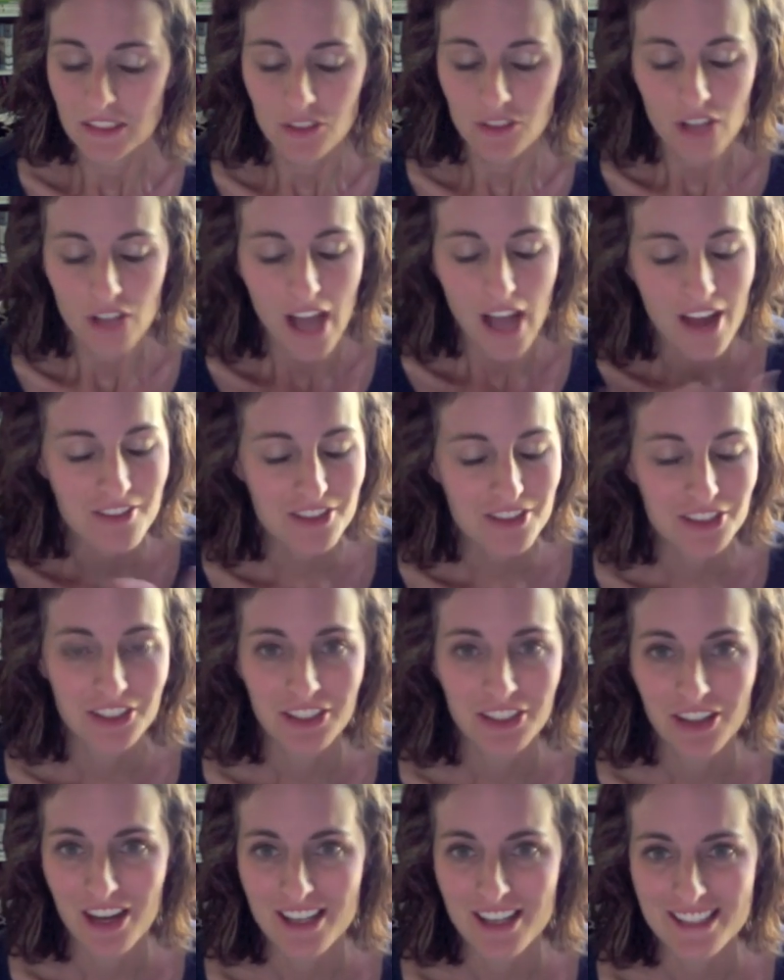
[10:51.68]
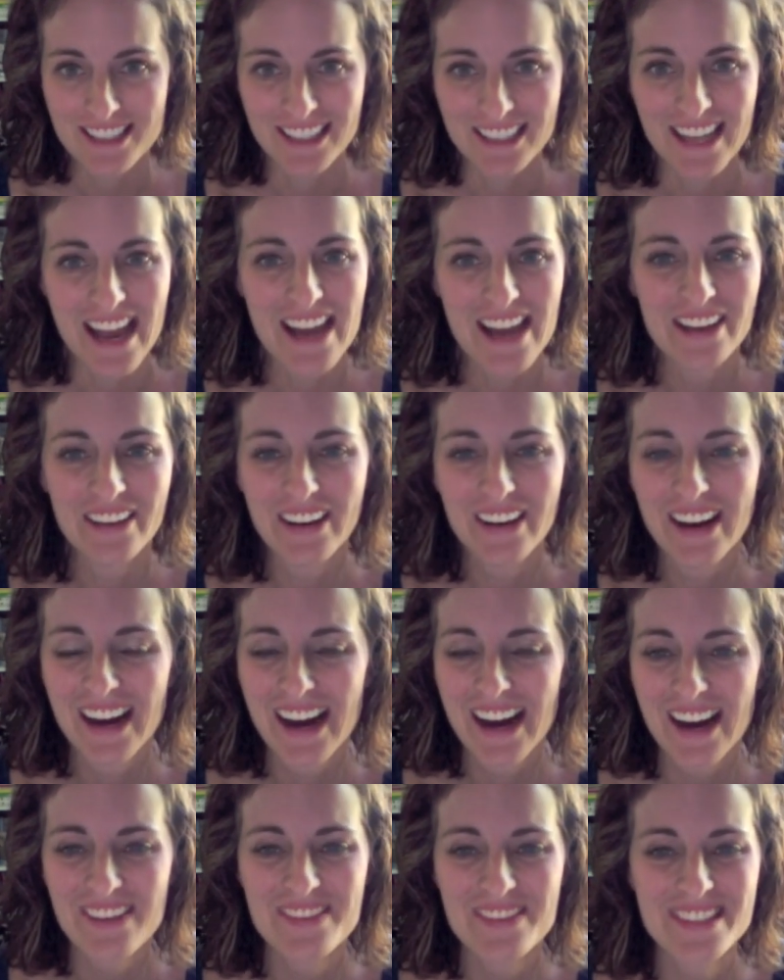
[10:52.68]
having good content.
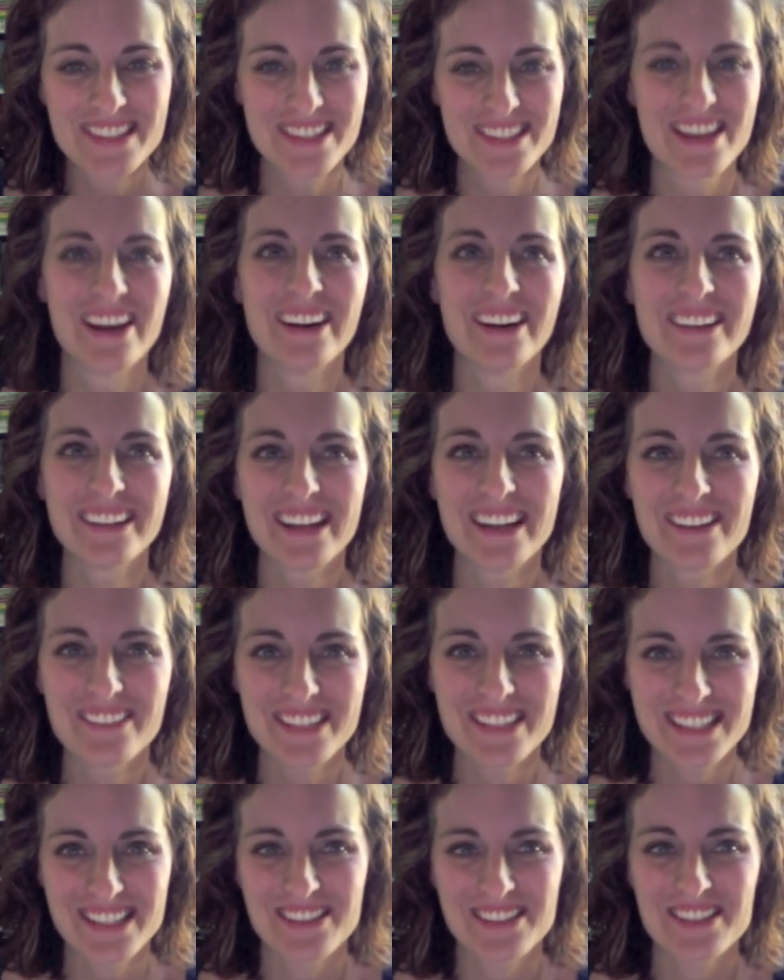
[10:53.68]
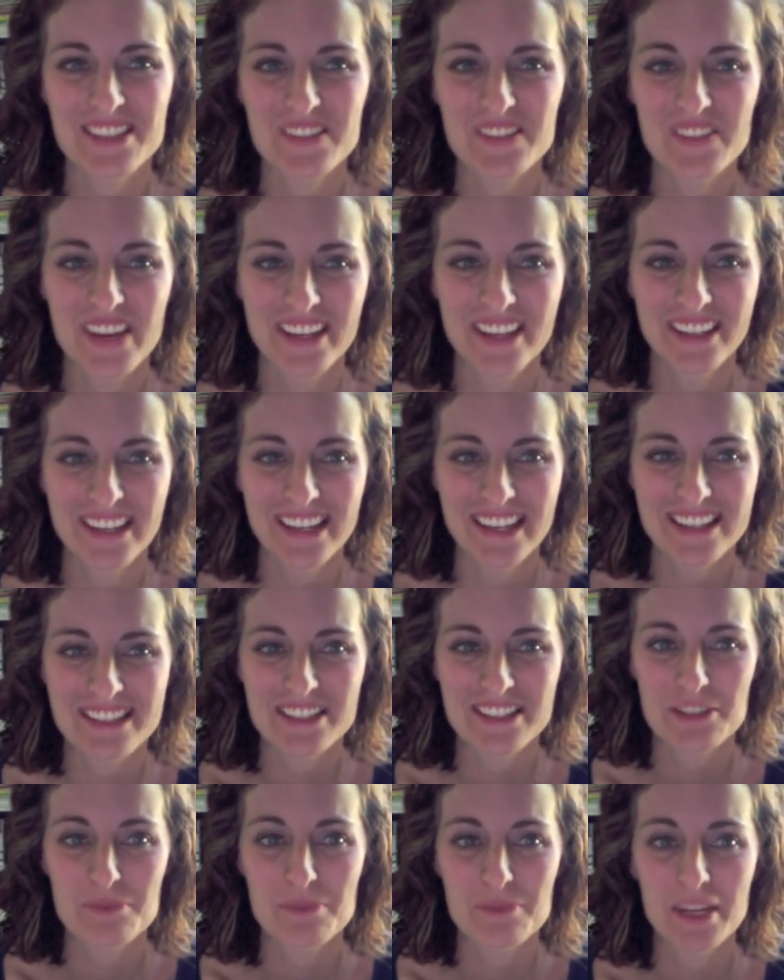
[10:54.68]
I'm sorry, I wish there's a better
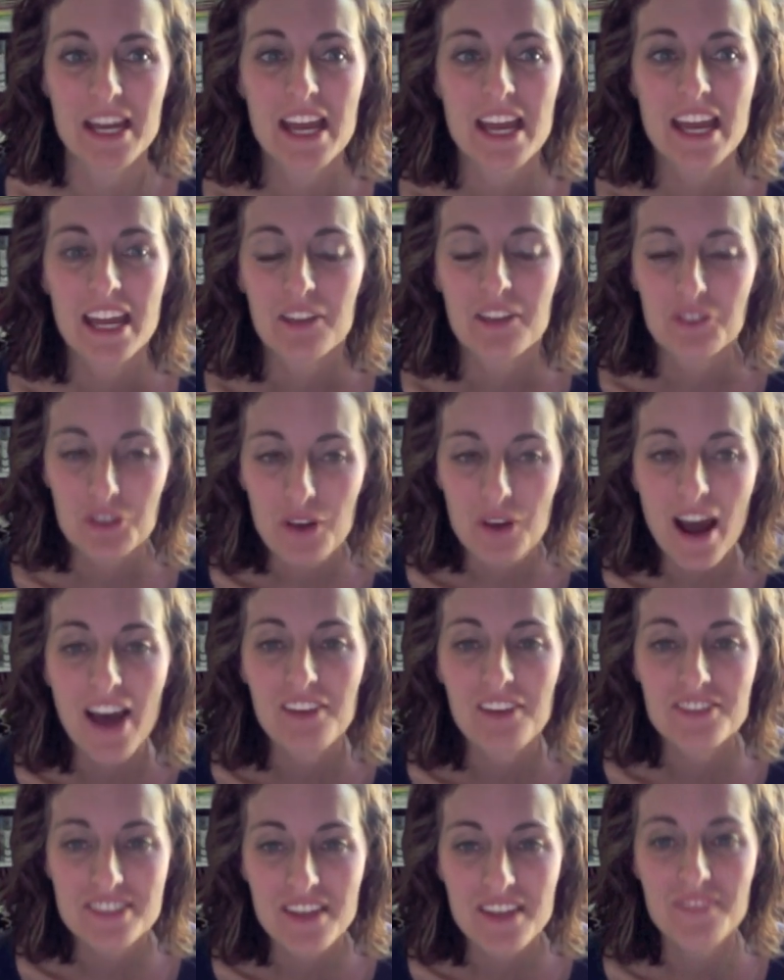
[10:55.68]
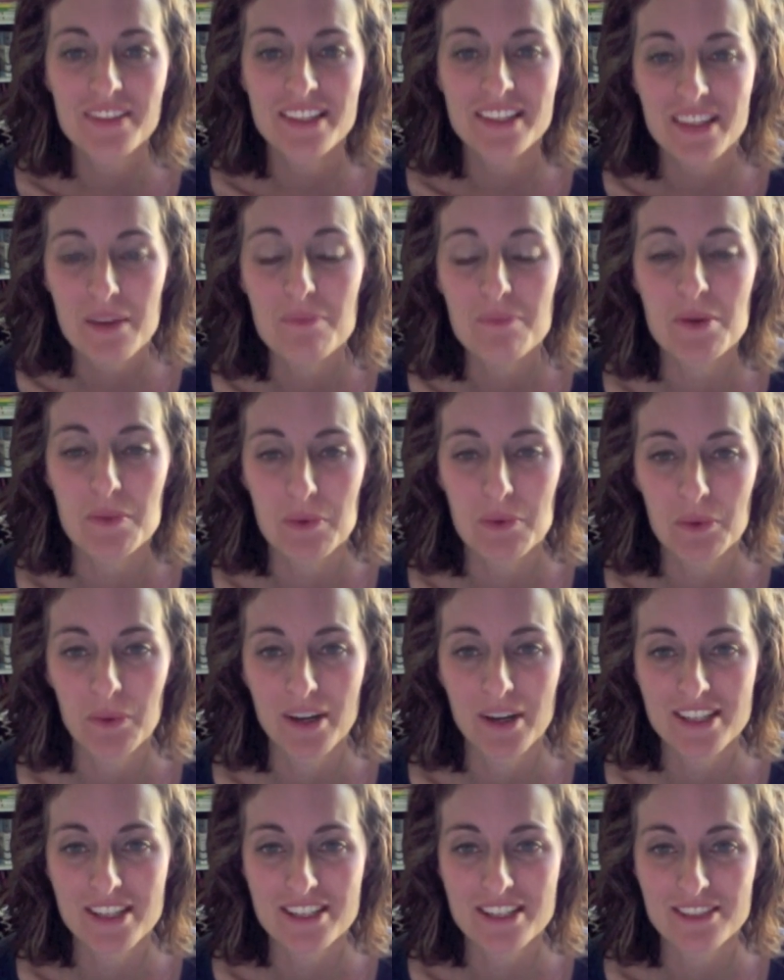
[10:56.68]
answer, but if you have something that people
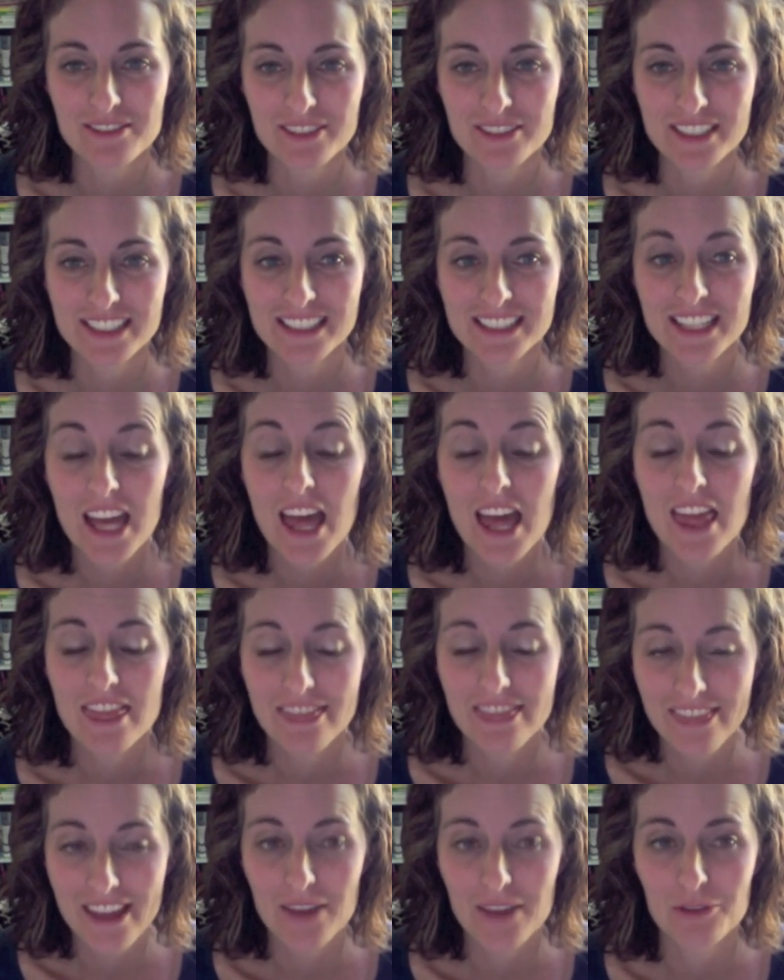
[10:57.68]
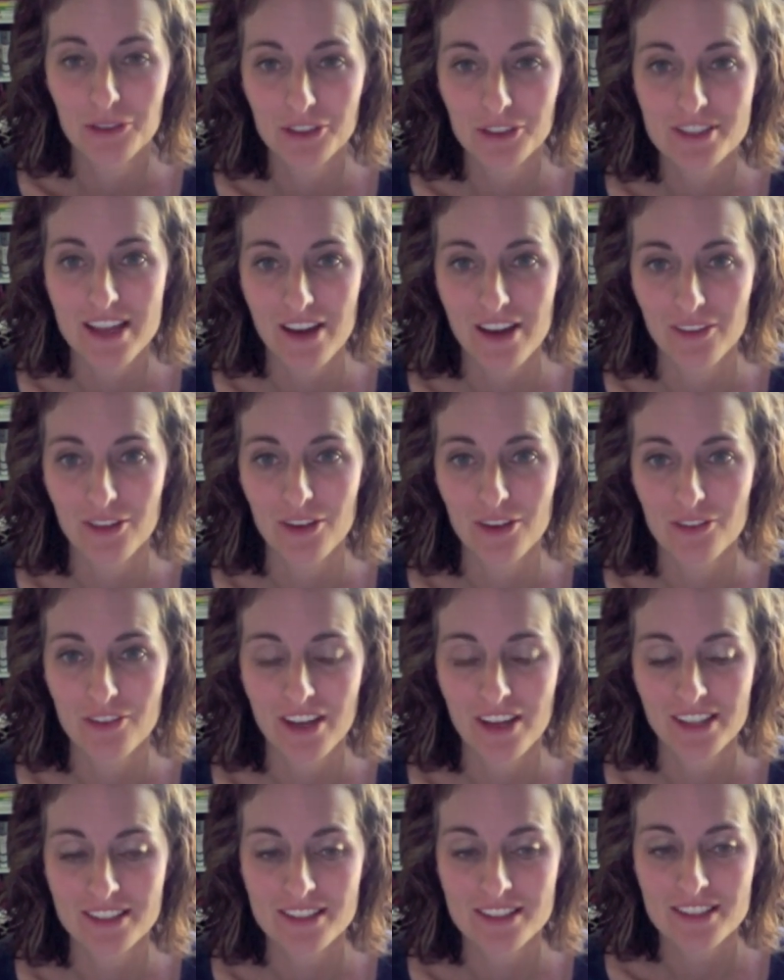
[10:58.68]
want to read, they will tell their
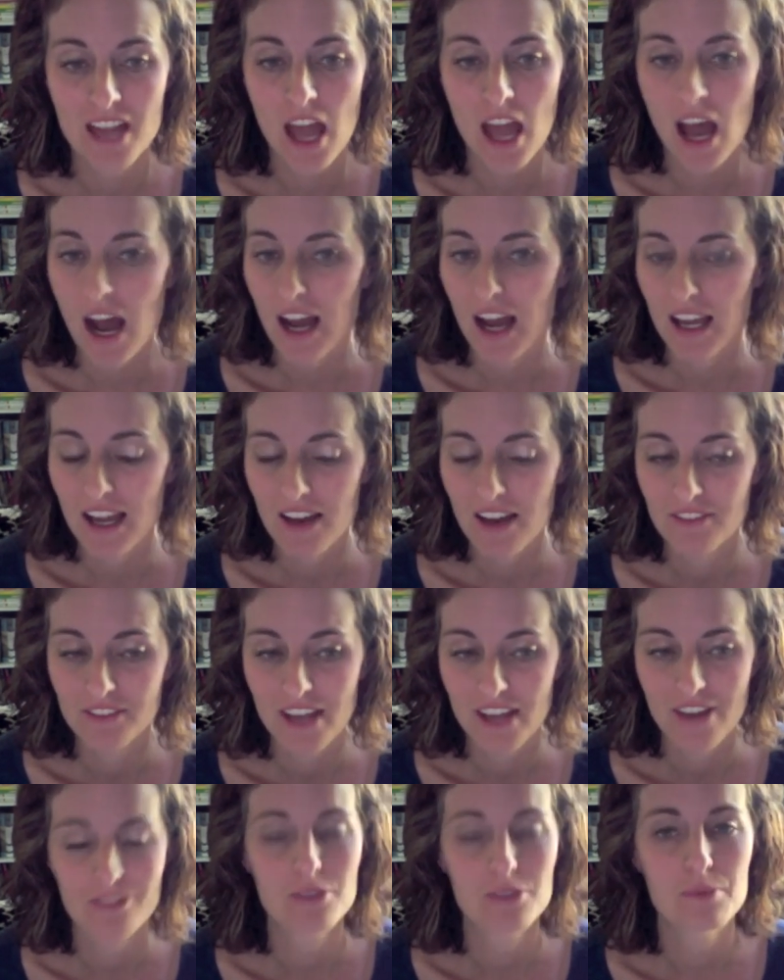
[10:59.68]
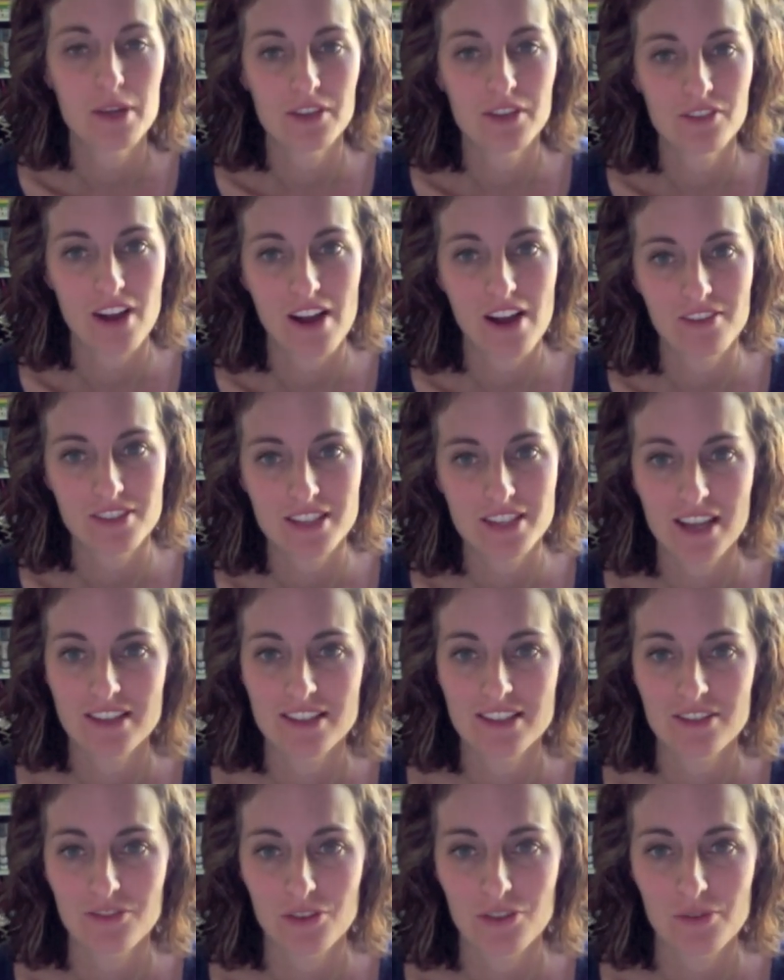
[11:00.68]
friends. I have never paid for
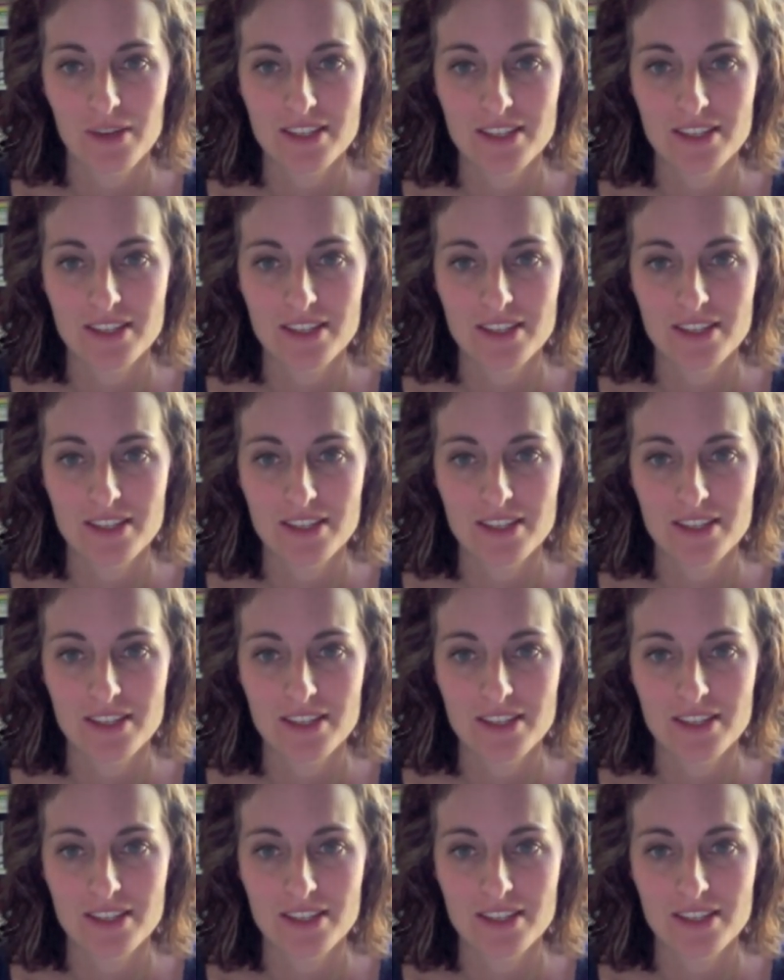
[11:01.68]
advertising for my